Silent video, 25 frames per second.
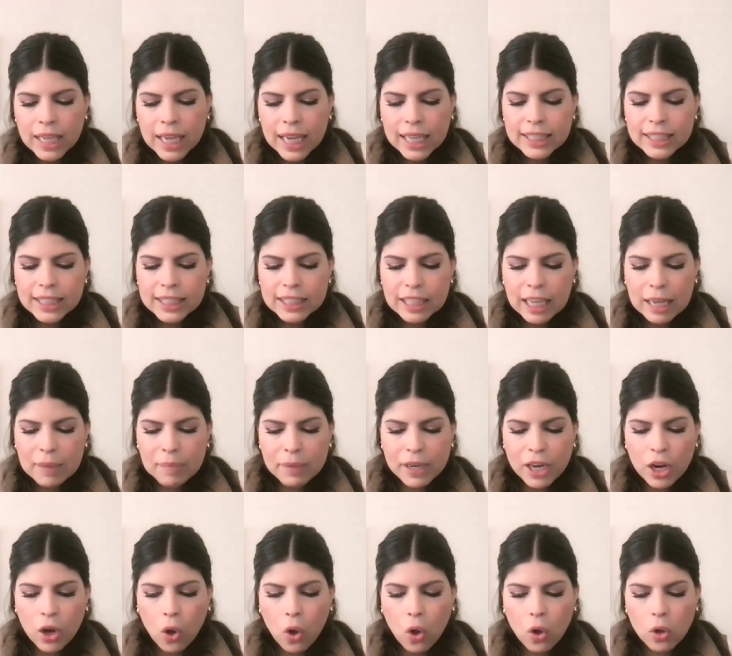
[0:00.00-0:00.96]
It says, and
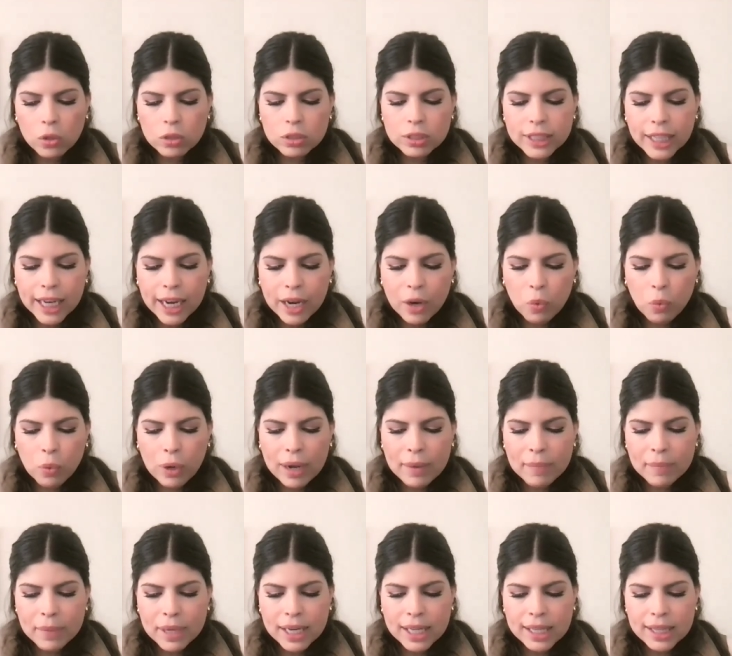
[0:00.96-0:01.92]
behold, a
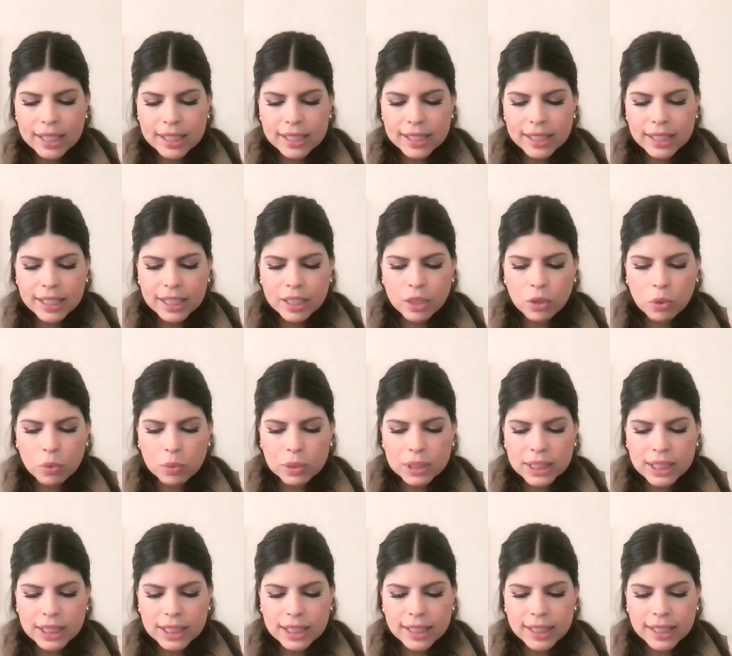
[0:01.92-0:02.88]
woman in the city who
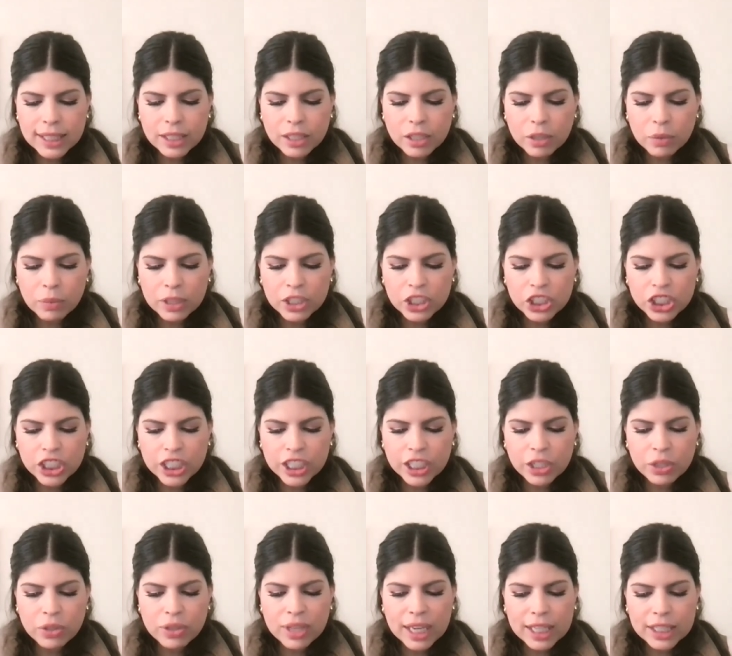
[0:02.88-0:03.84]
was a sinner, when she
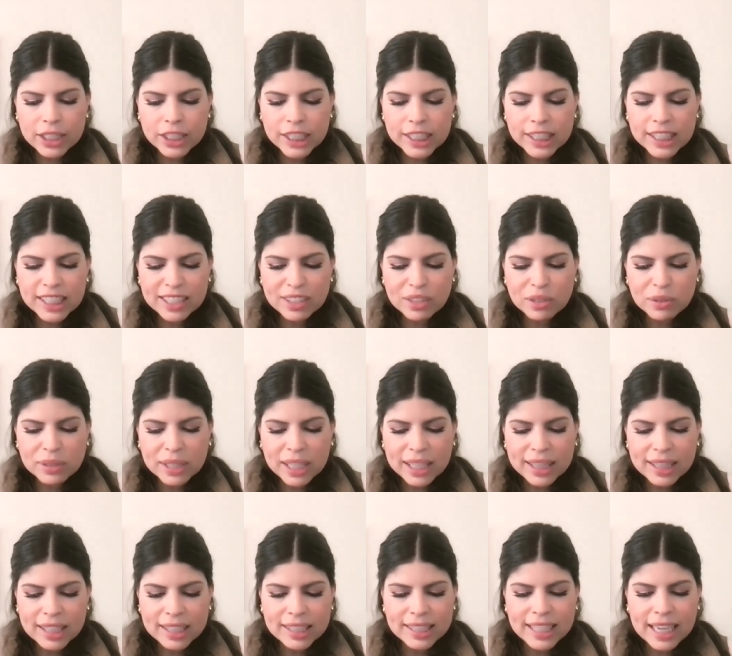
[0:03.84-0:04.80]
knew that Jesus was
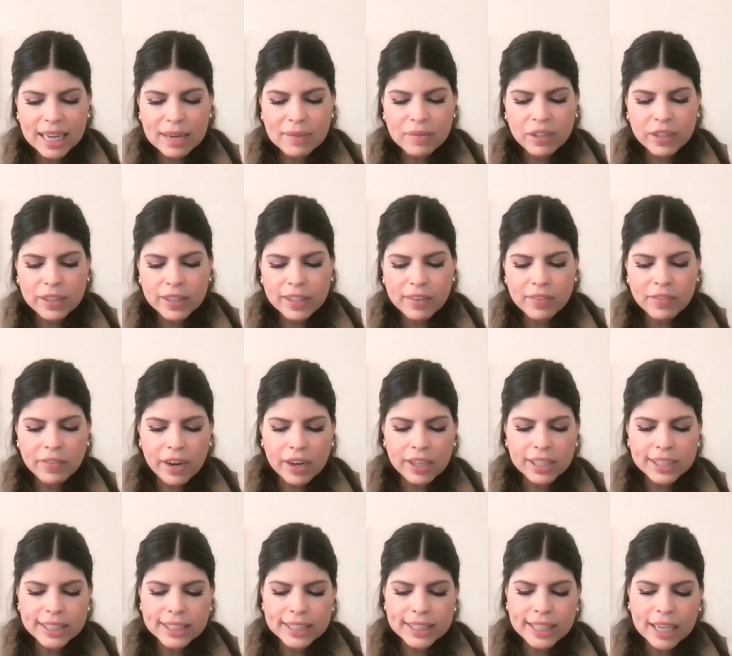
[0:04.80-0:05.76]
at the table in the
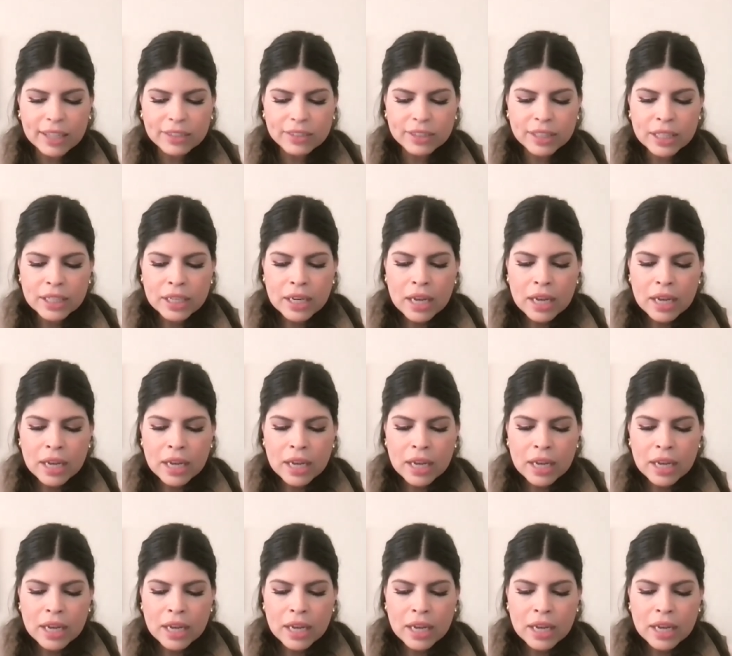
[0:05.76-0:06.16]
Pharisee's house,